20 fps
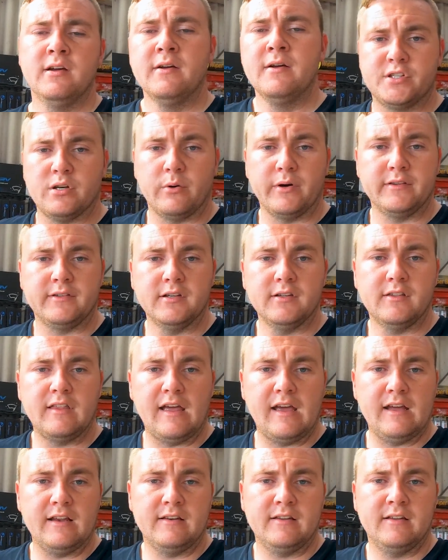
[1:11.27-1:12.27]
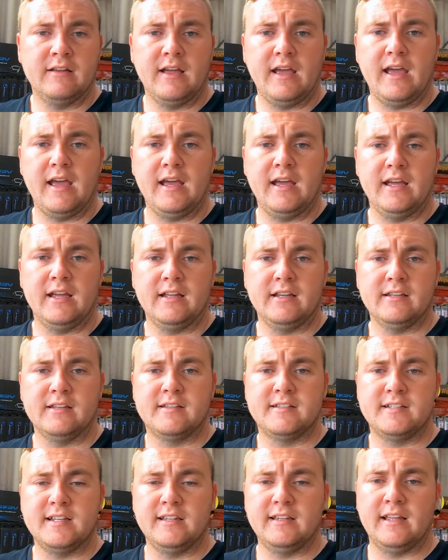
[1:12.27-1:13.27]
So I did that
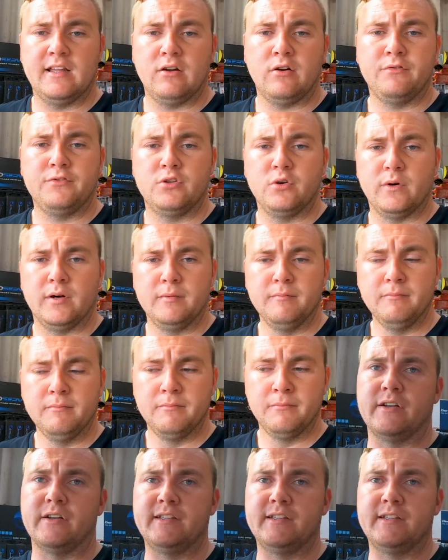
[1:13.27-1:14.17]
and sent that off to him.